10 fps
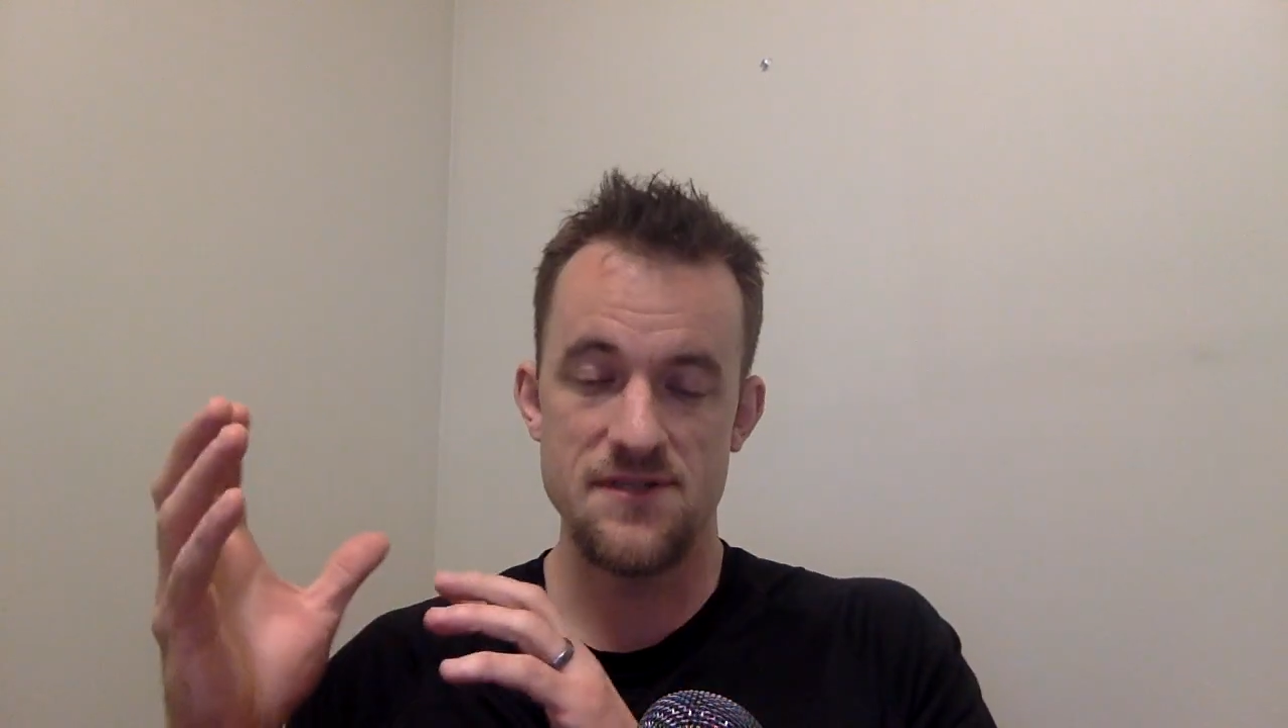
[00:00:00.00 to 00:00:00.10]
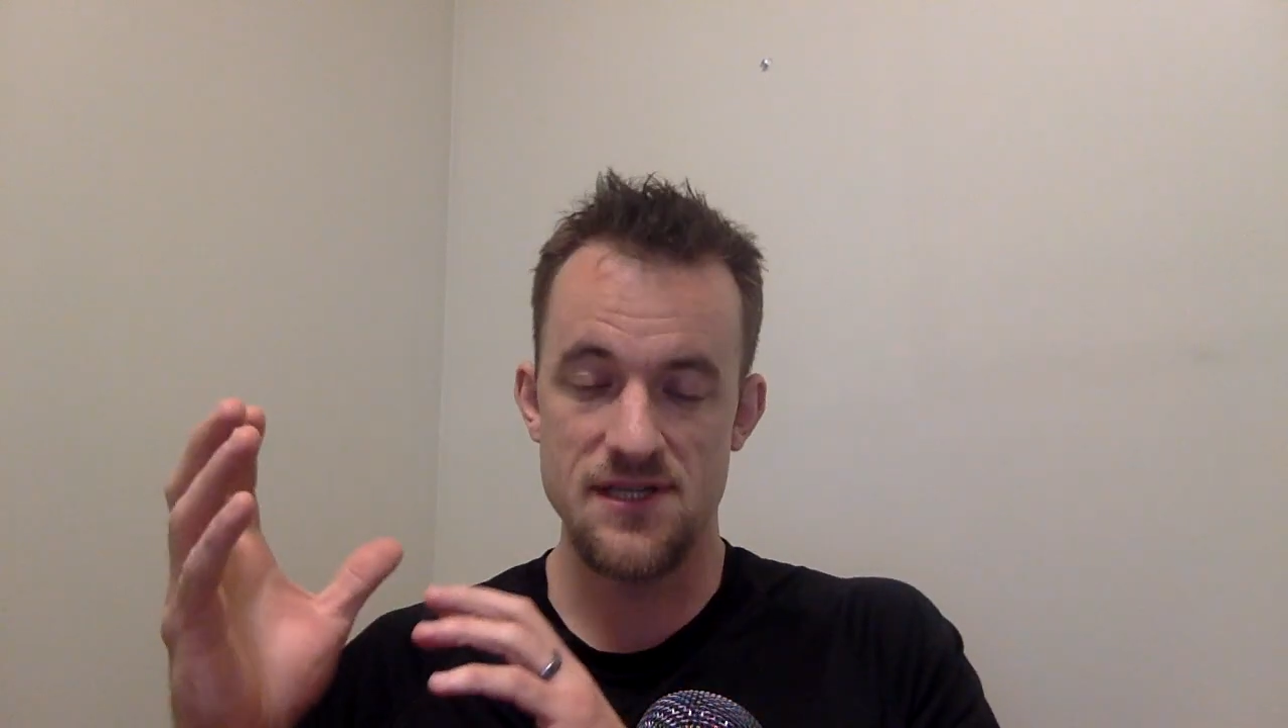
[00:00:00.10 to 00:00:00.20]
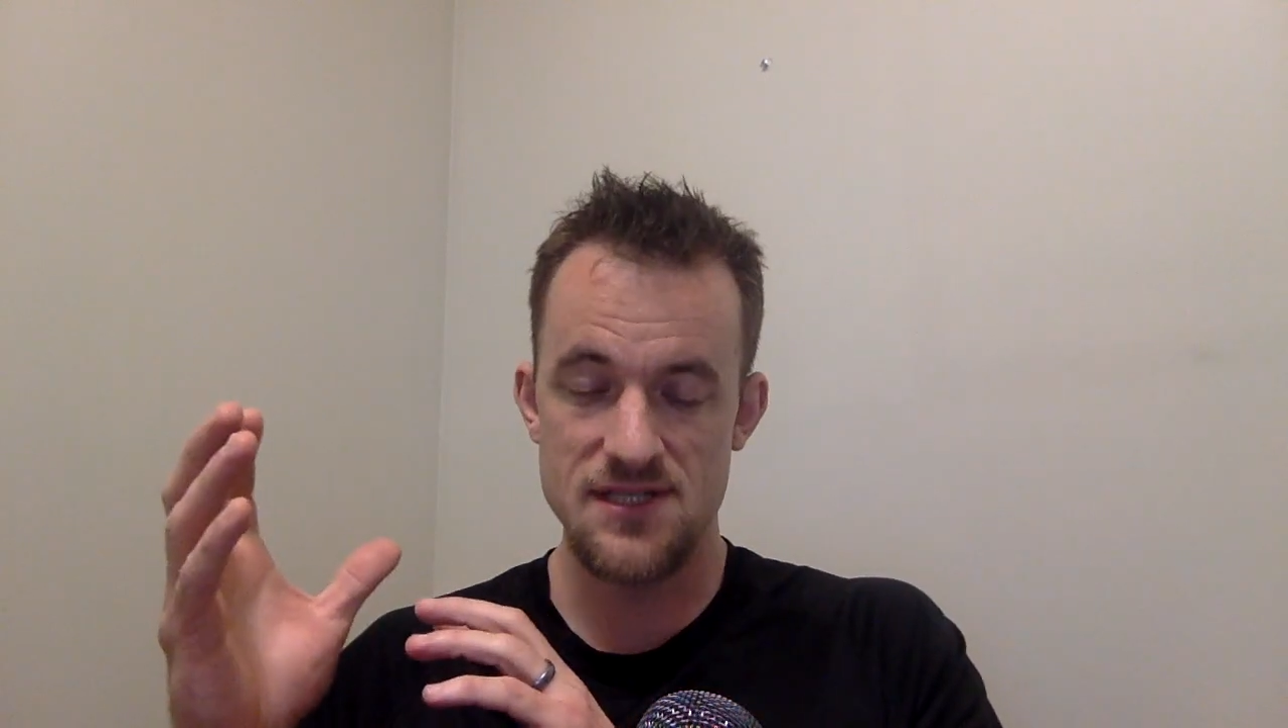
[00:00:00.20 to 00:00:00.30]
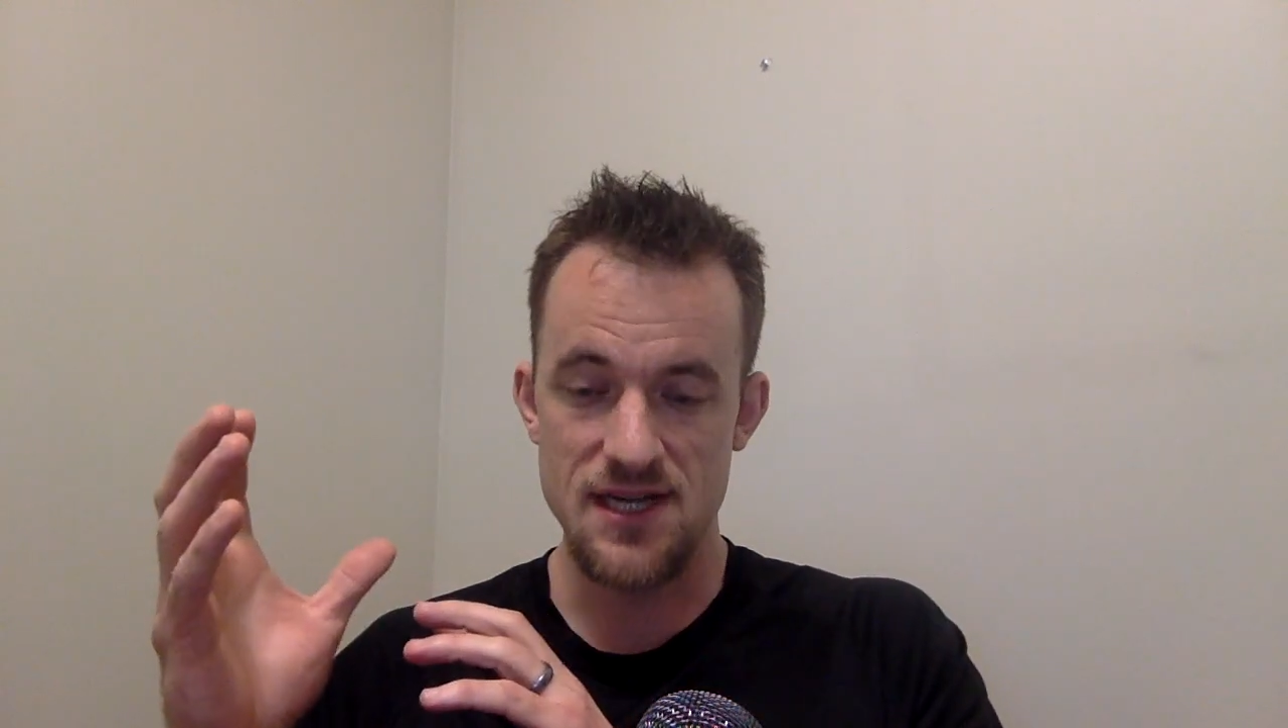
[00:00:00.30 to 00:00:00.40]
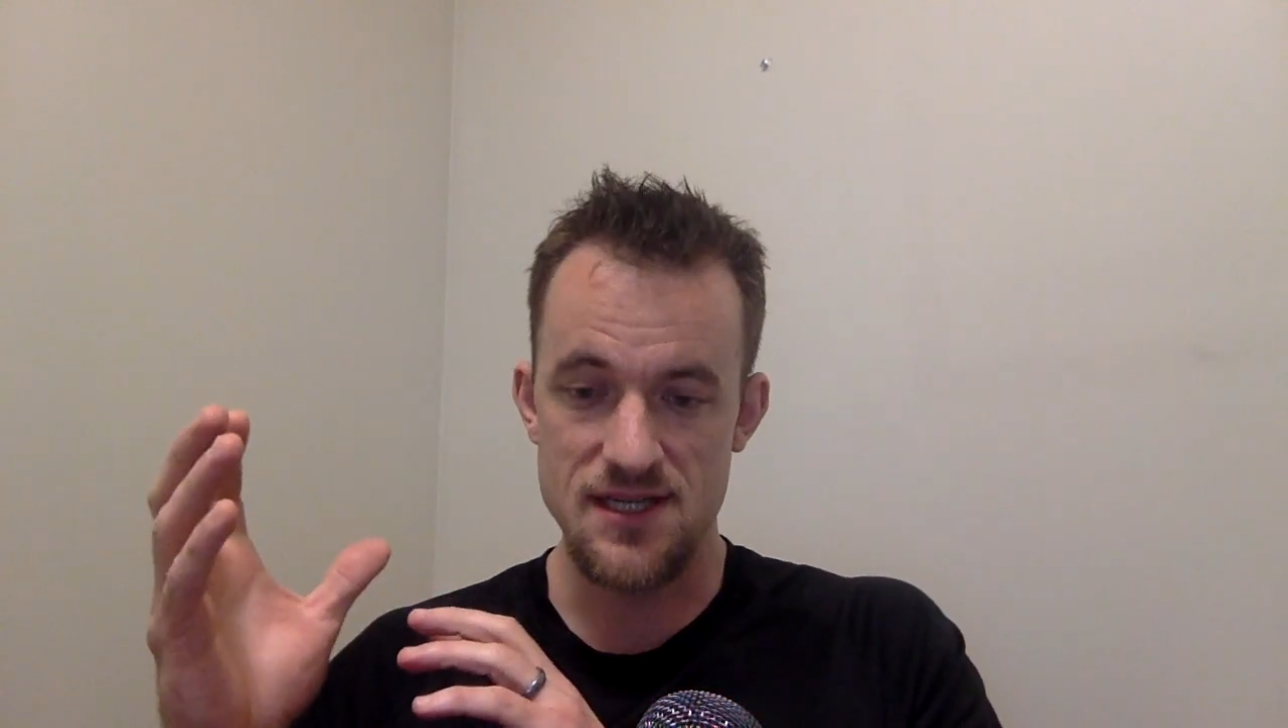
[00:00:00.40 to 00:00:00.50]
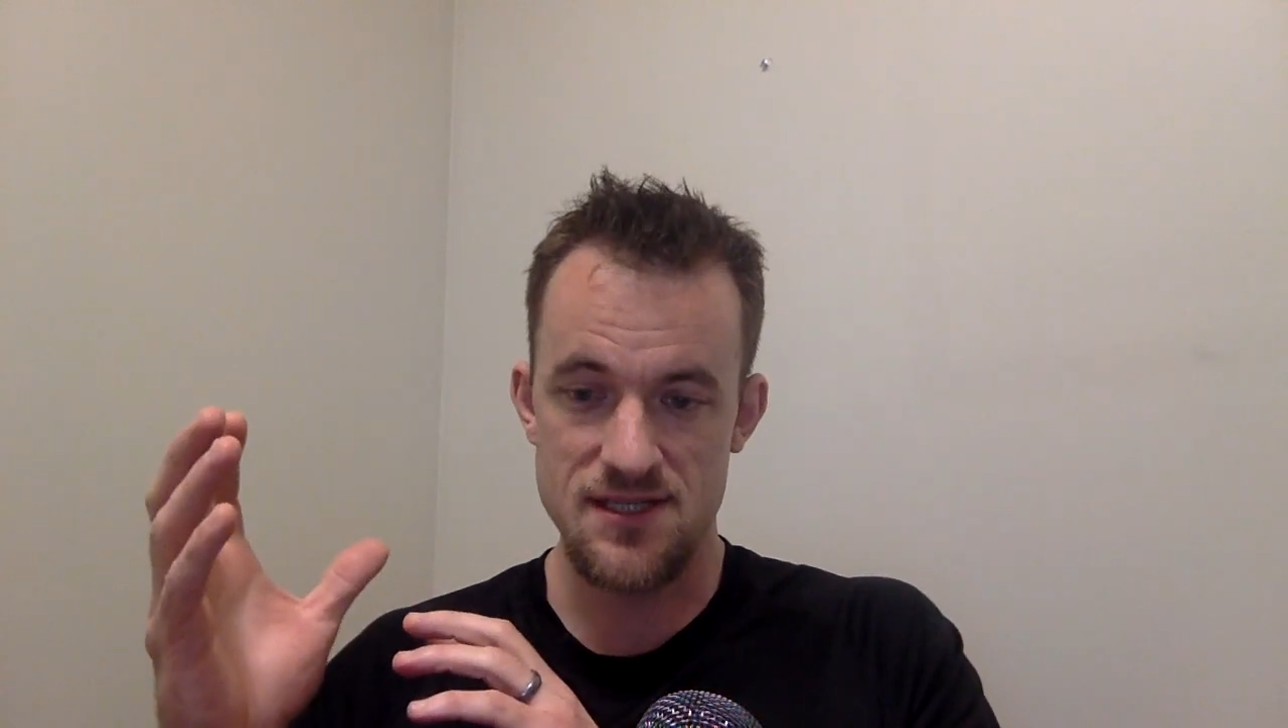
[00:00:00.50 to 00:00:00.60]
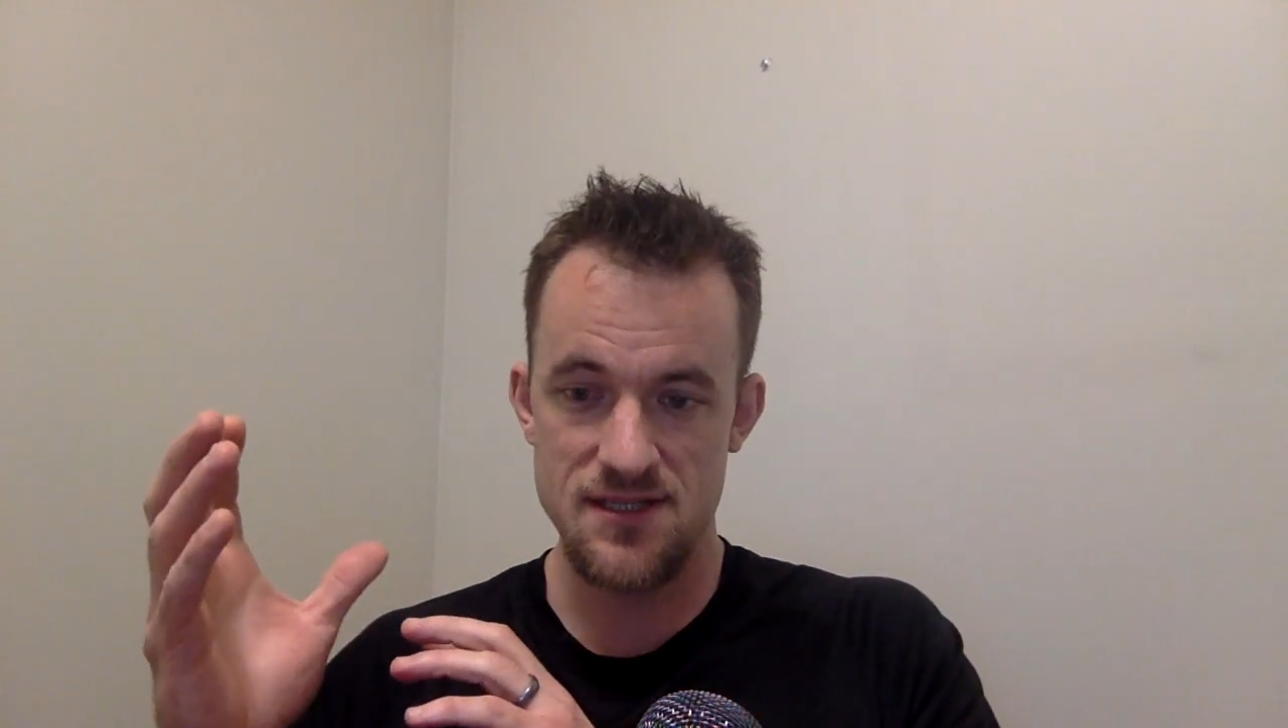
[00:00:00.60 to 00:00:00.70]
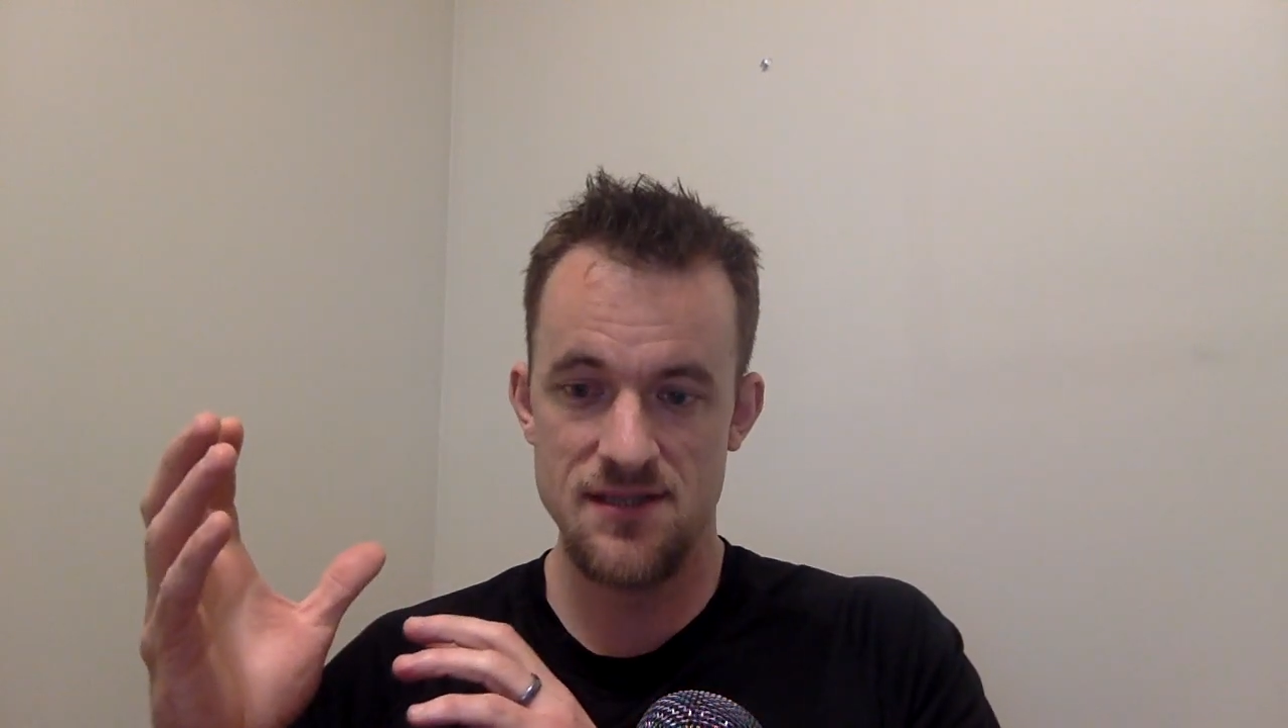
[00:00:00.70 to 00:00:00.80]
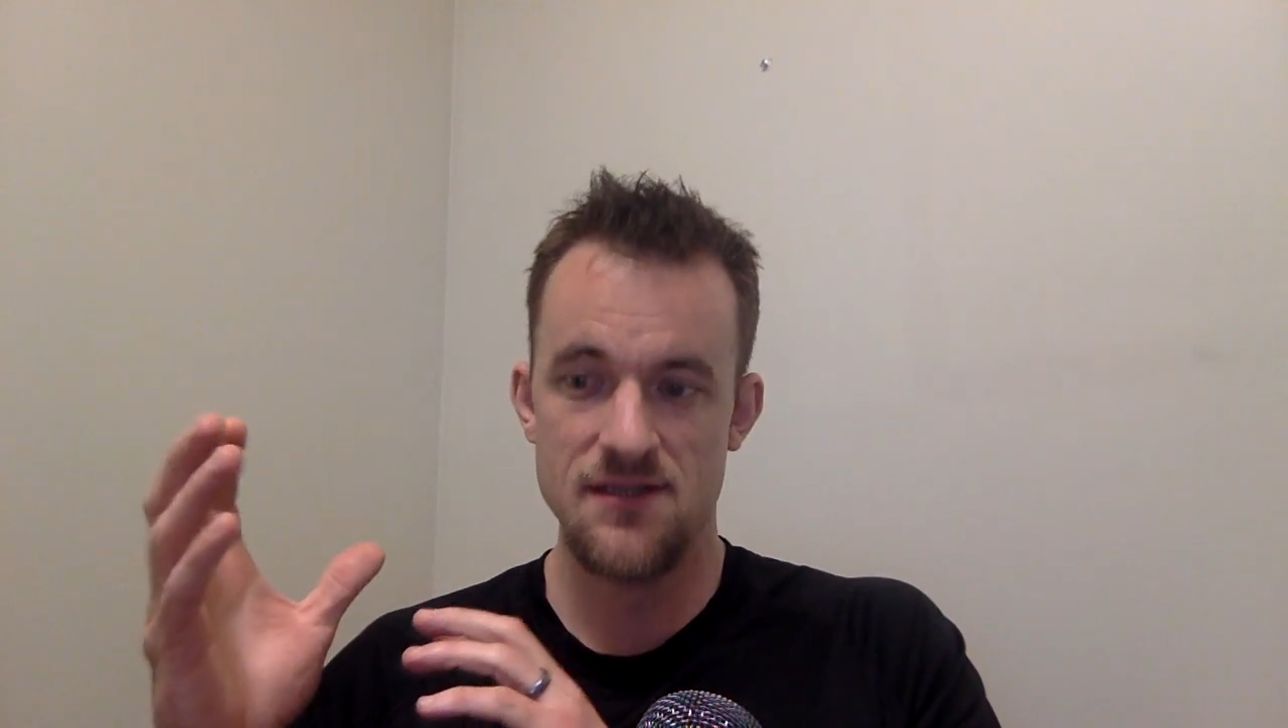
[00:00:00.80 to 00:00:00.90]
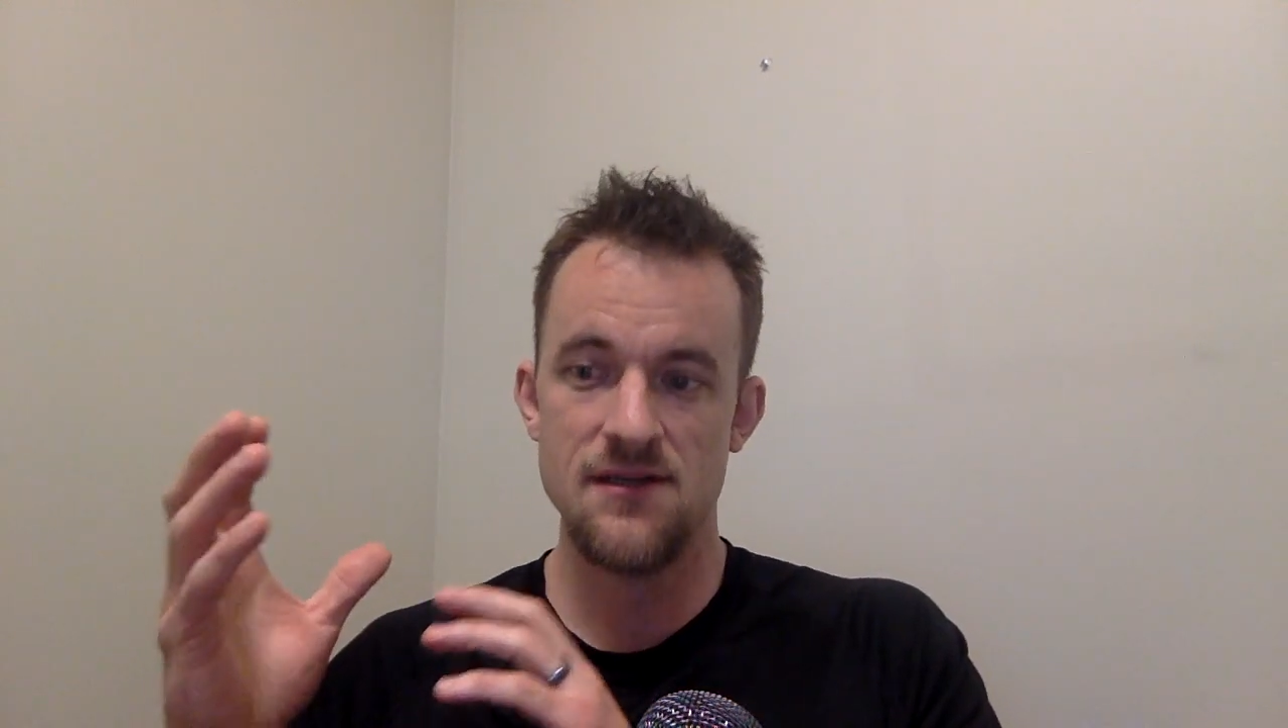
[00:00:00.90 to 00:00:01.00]

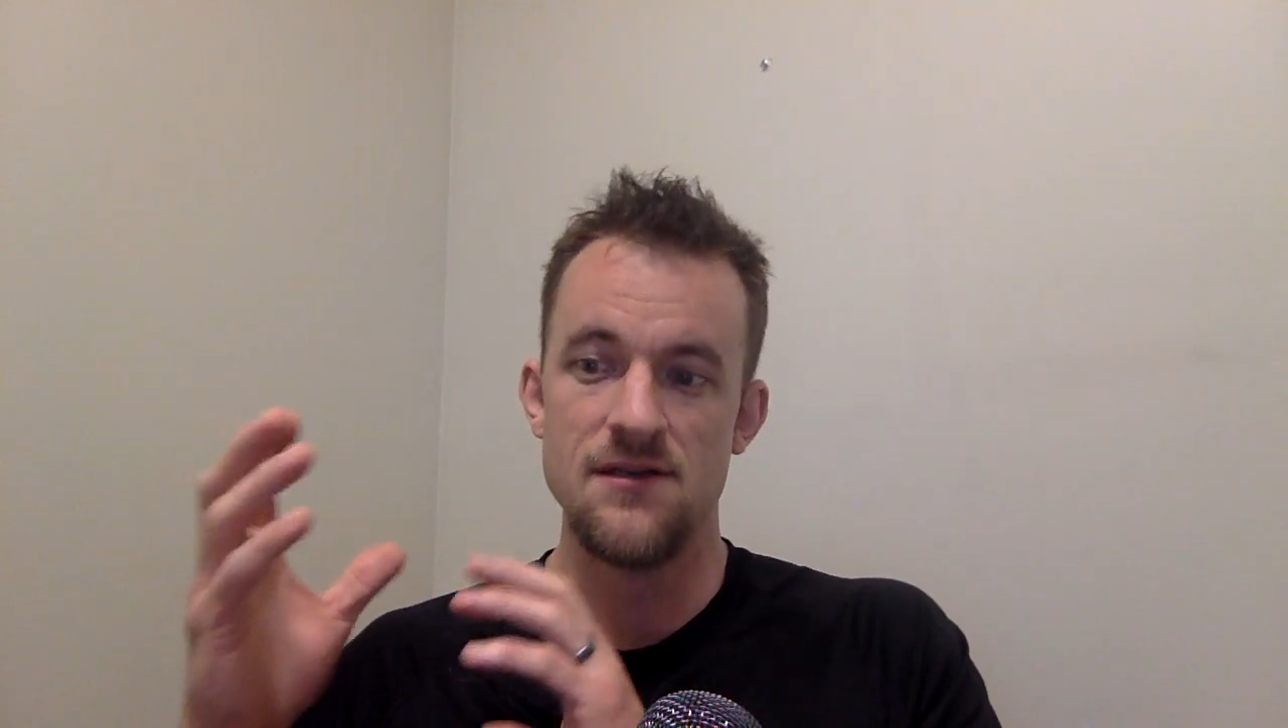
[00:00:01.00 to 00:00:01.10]
success